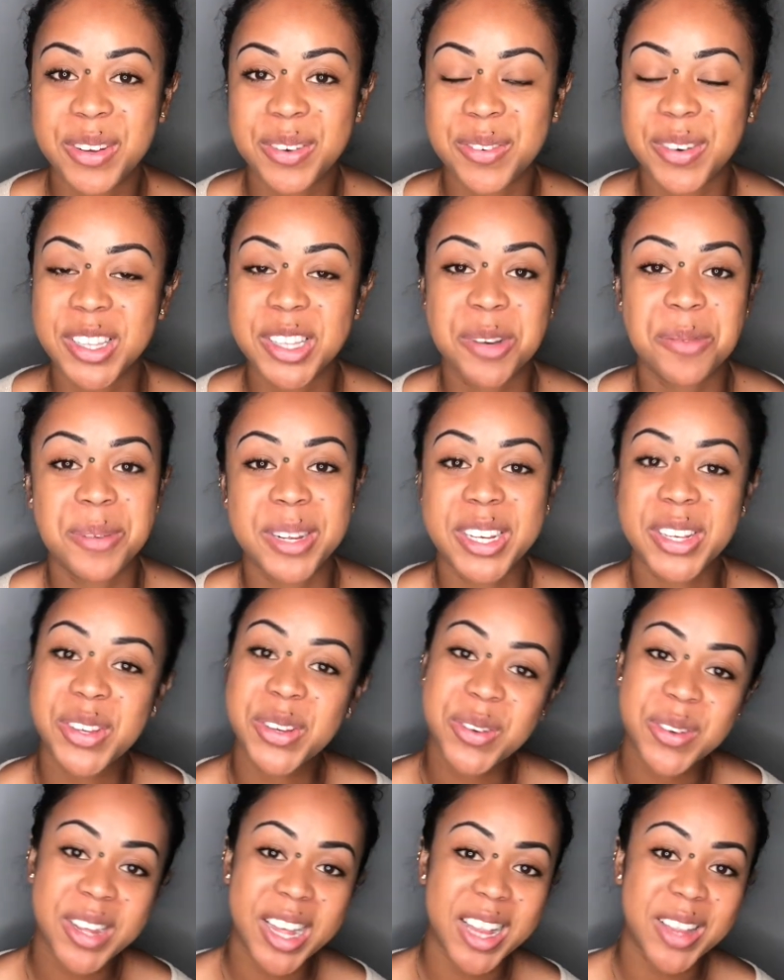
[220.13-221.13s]
whether it be to
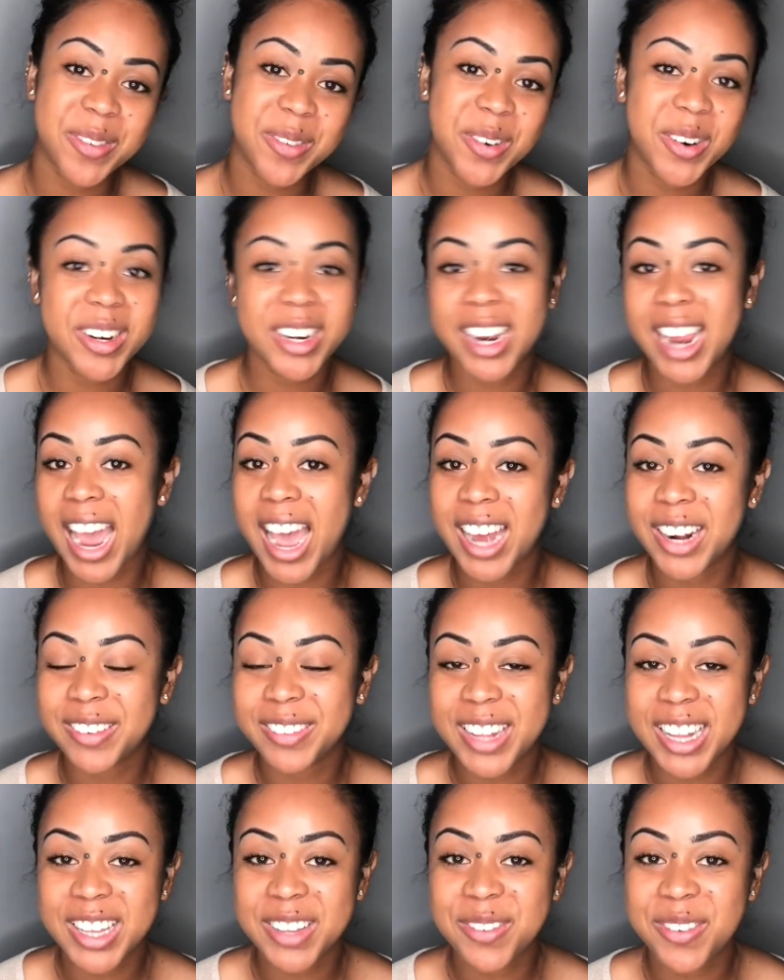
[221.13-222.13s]
California, out of
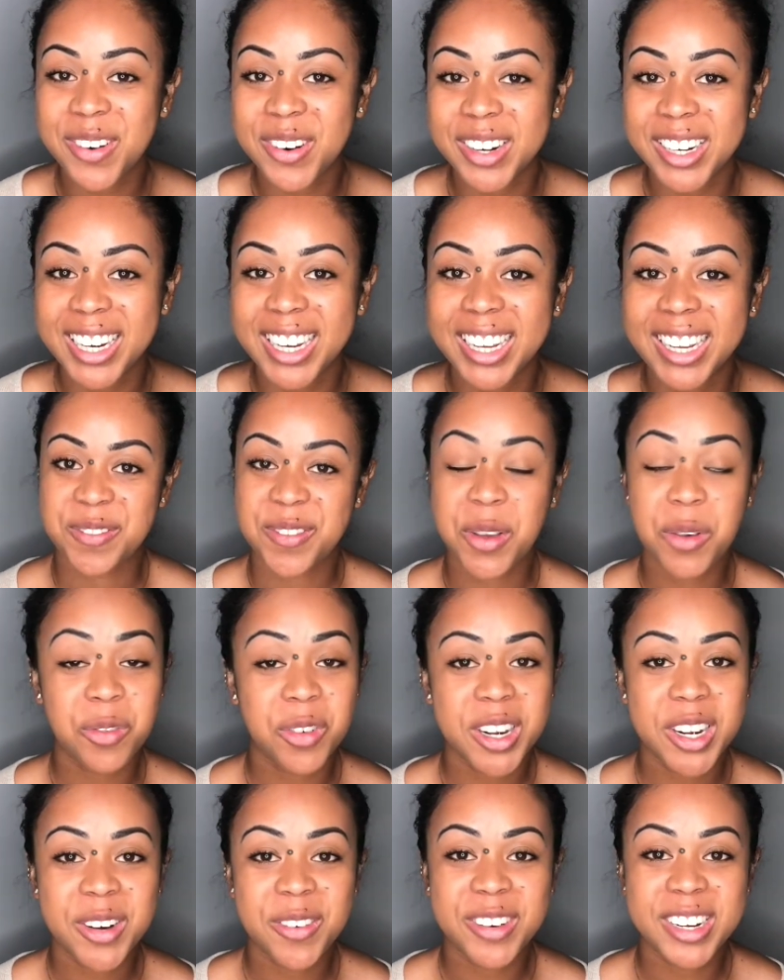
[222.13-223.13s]
California, feel
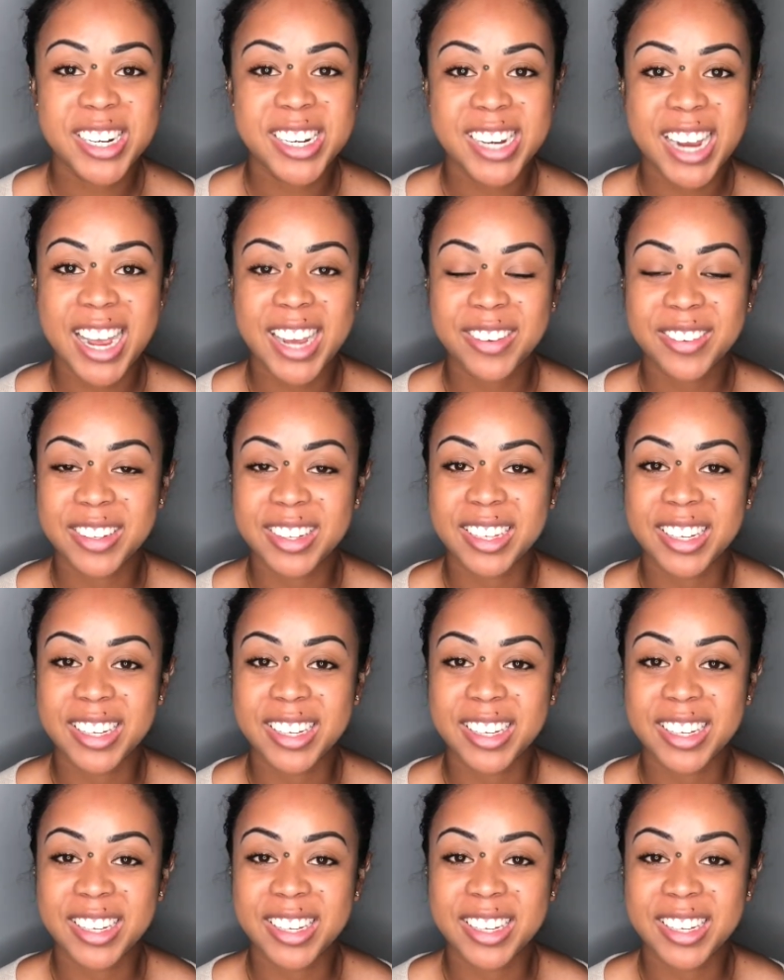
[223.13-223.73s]
free to reach out,